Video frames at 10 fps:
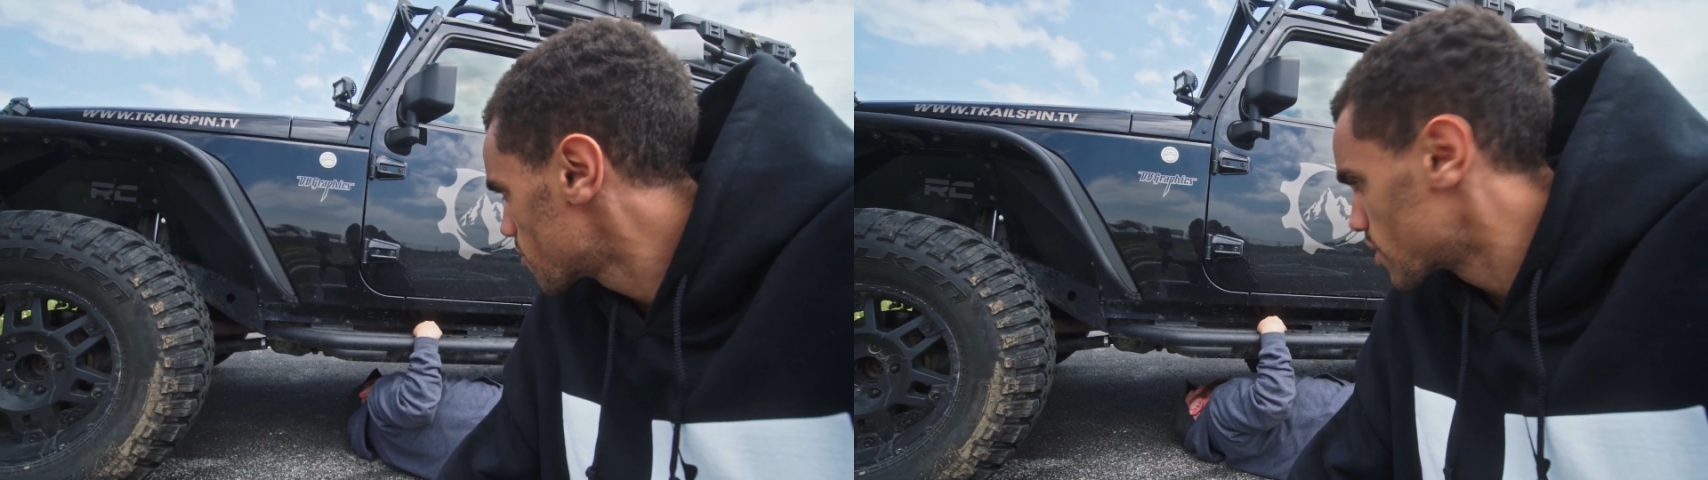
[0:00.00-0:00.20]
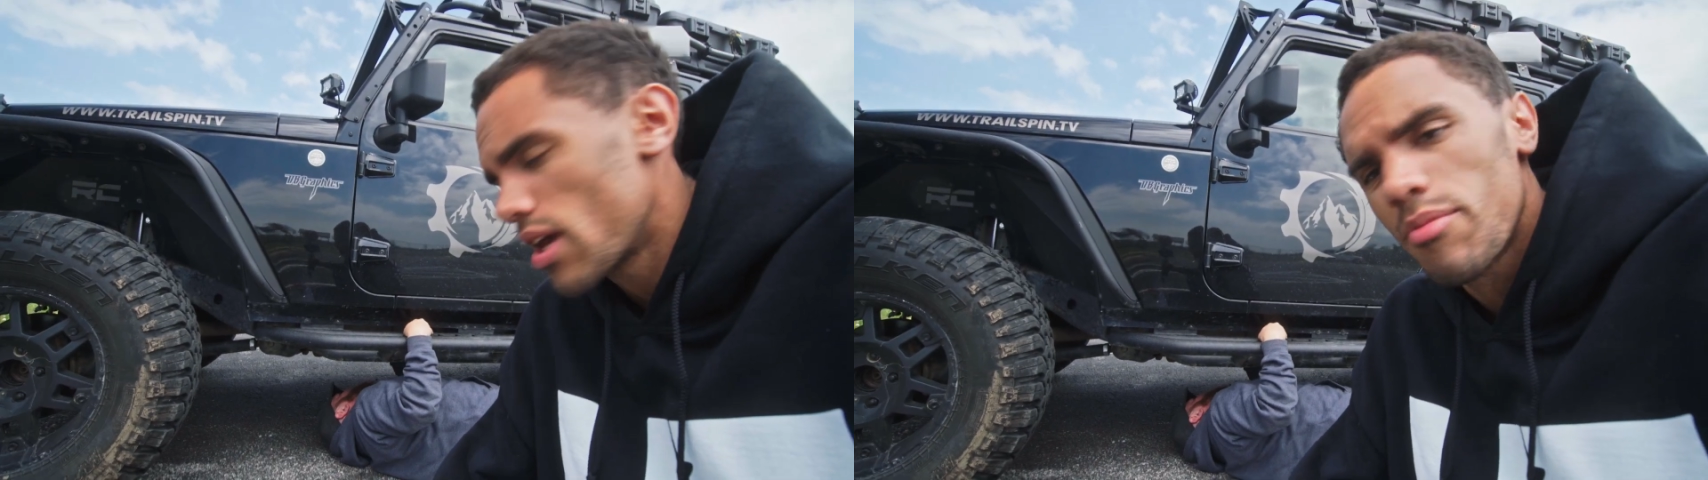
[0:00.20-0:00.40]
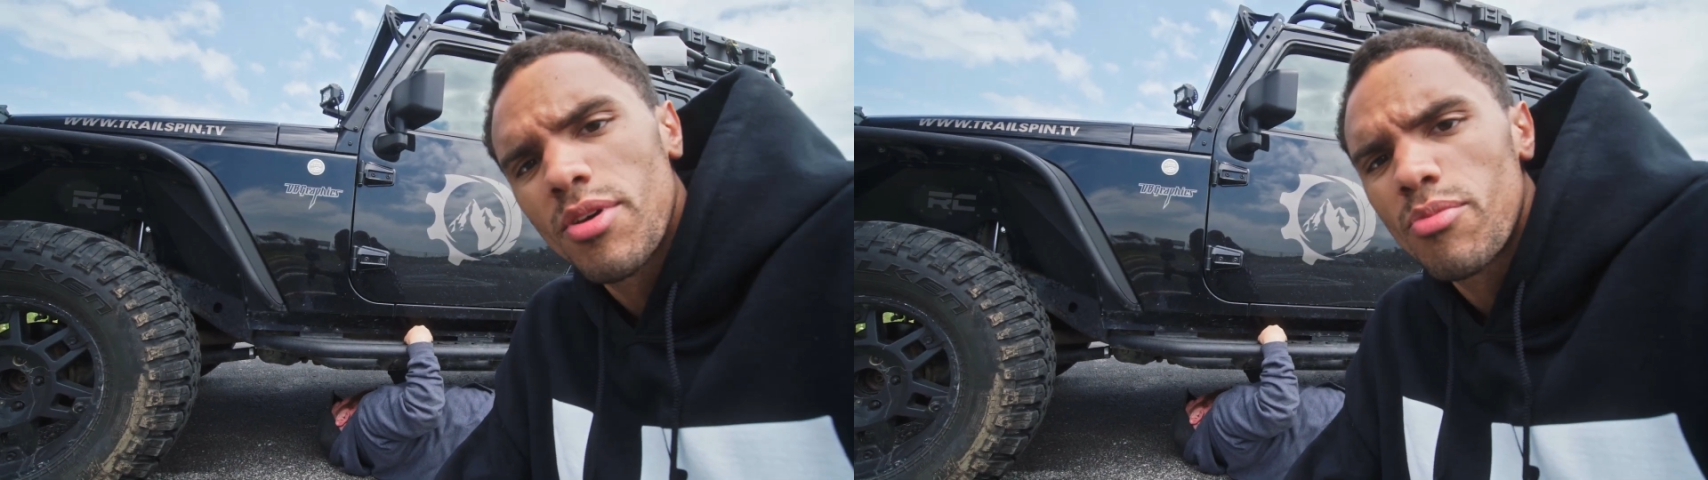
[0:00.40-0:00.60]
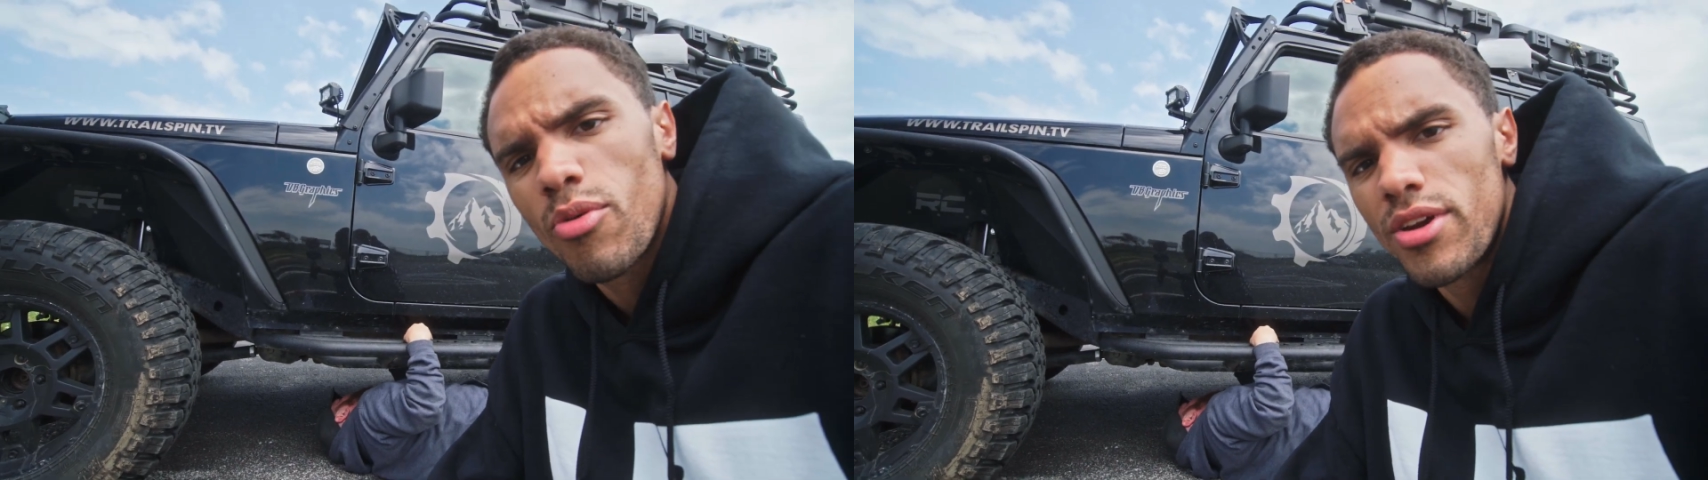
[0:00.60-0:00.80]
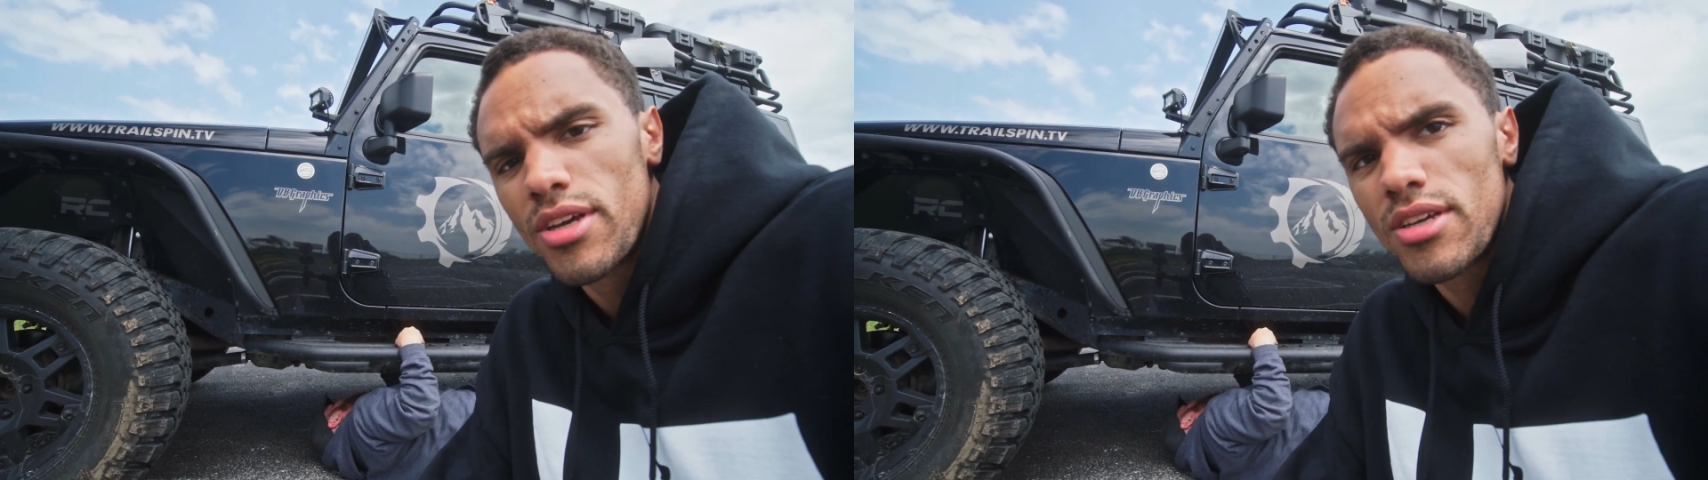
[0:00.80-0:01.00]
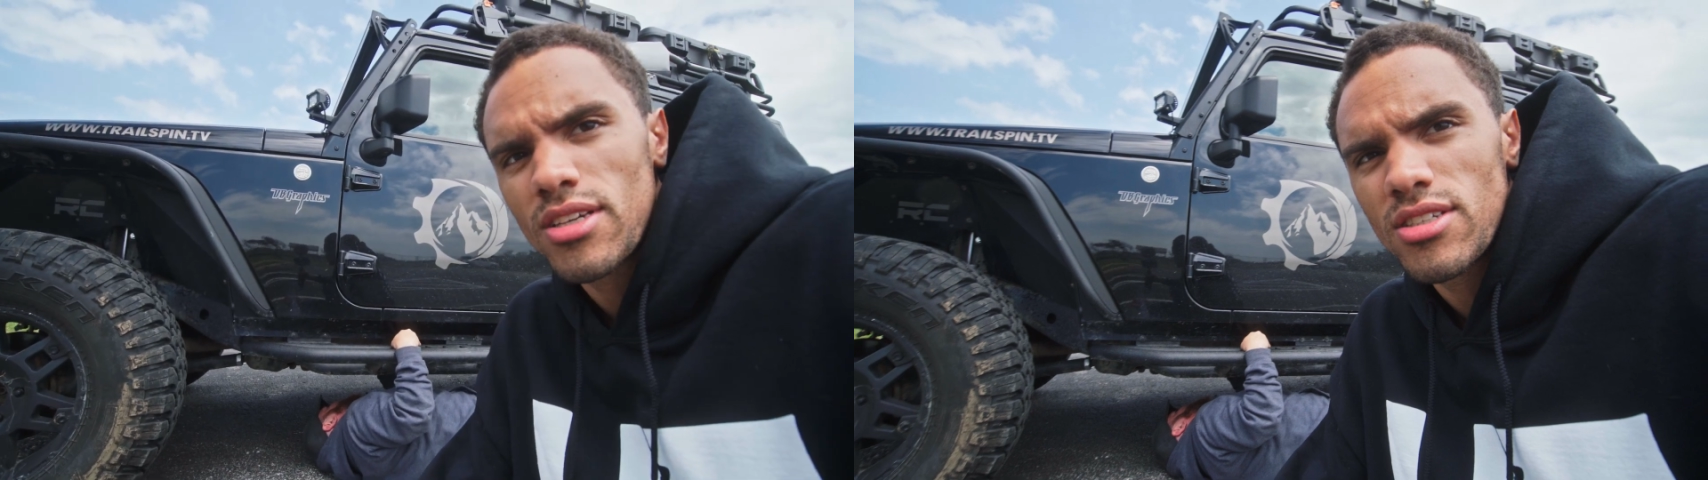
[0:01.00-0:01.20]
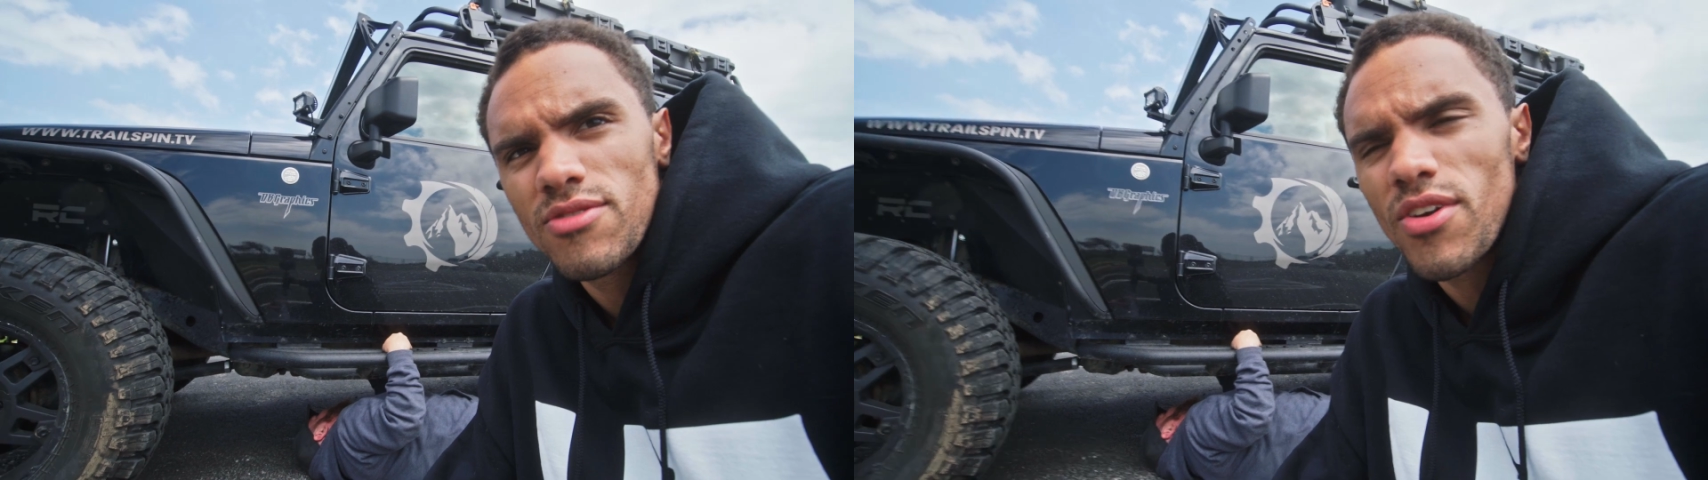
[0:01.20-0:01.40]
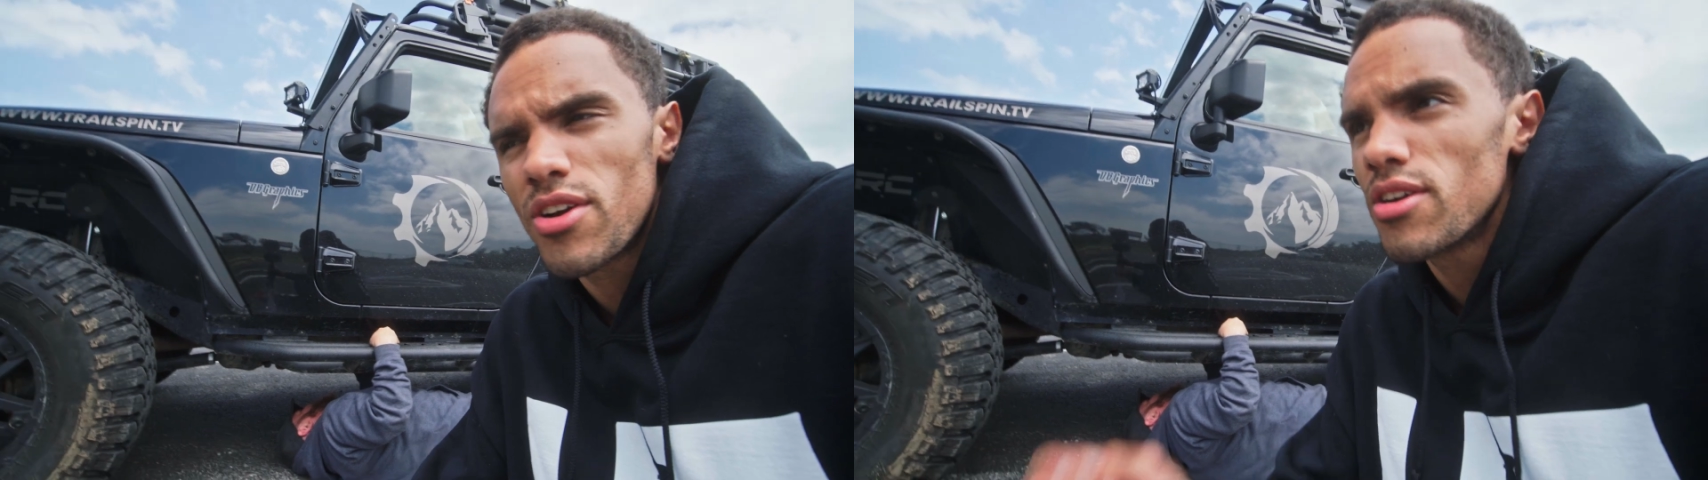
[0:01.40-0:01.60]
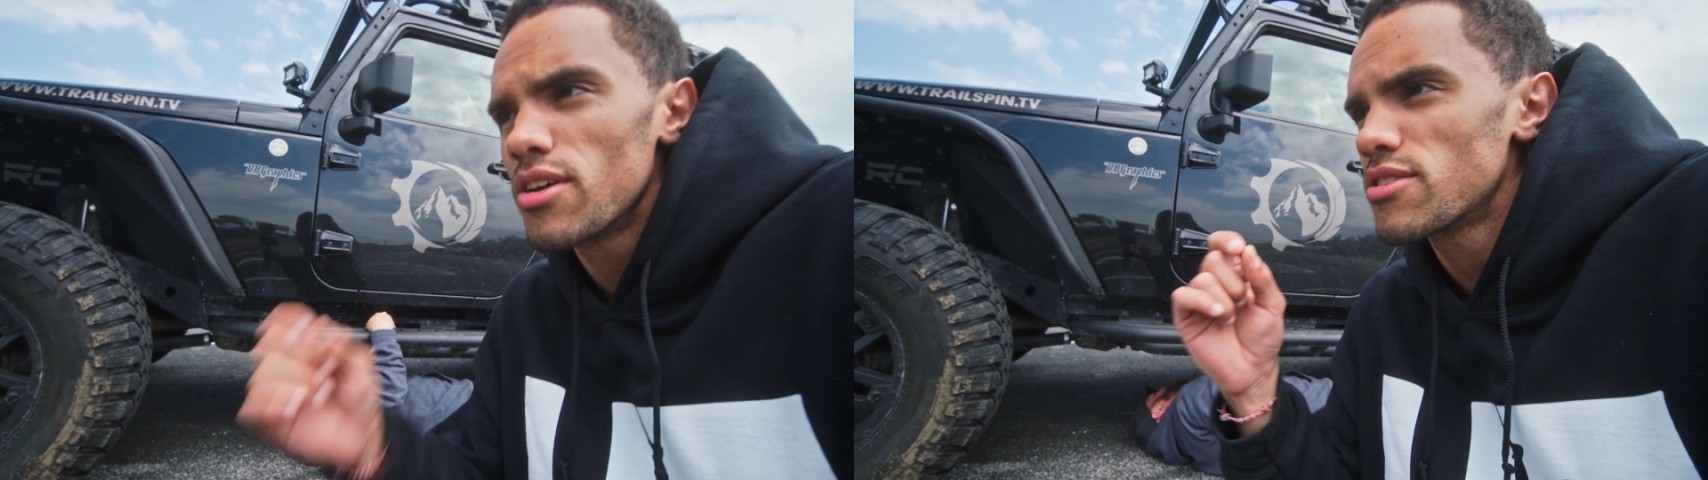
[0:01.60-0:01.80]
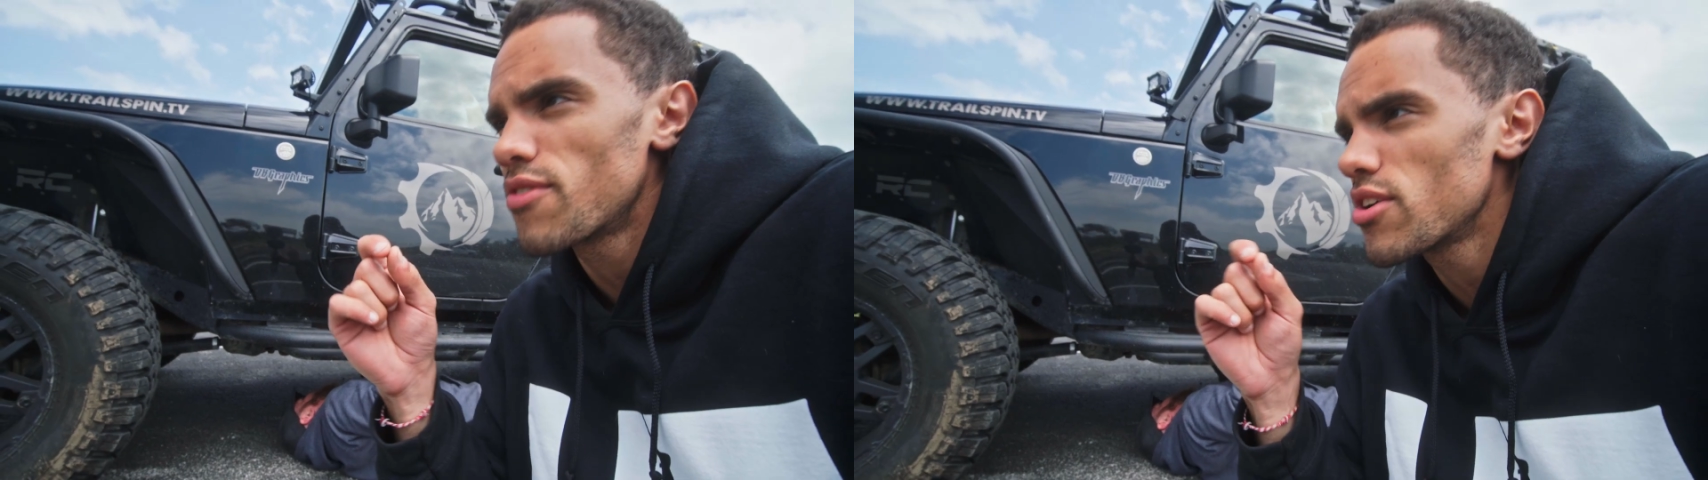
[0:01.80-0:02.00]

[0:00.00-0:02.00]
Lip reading: we can't pinpoint it because it's a